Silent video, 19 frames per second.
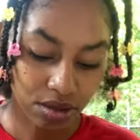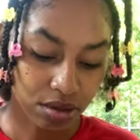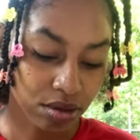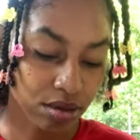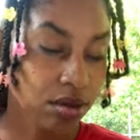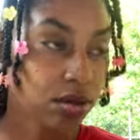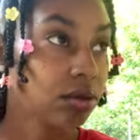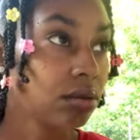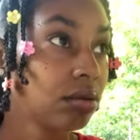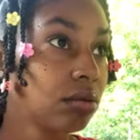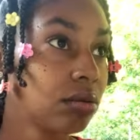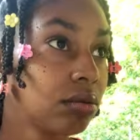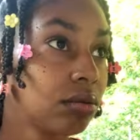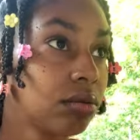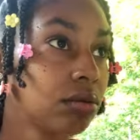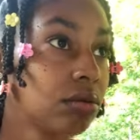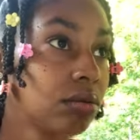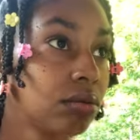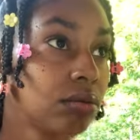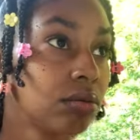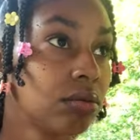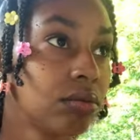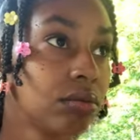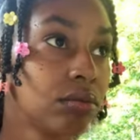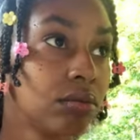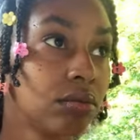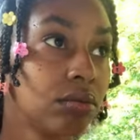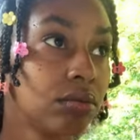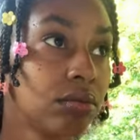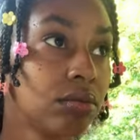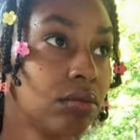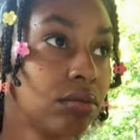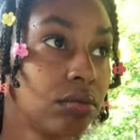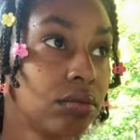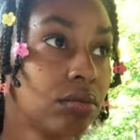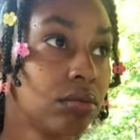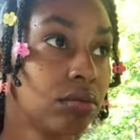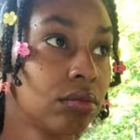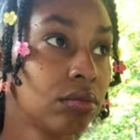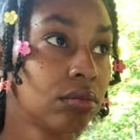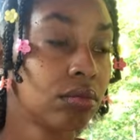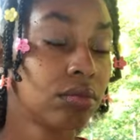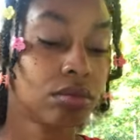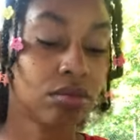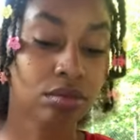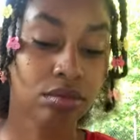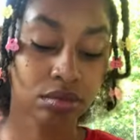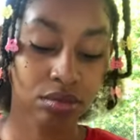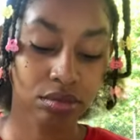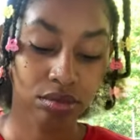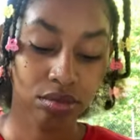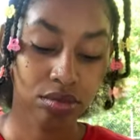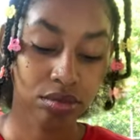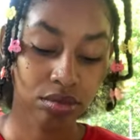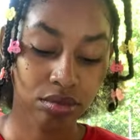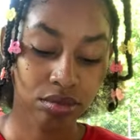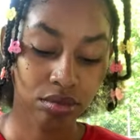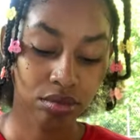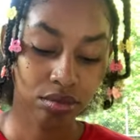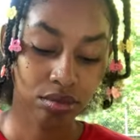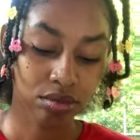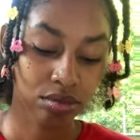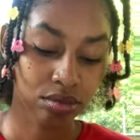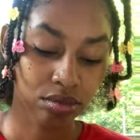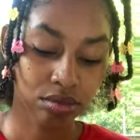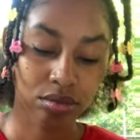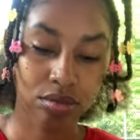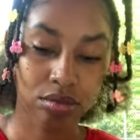(silence)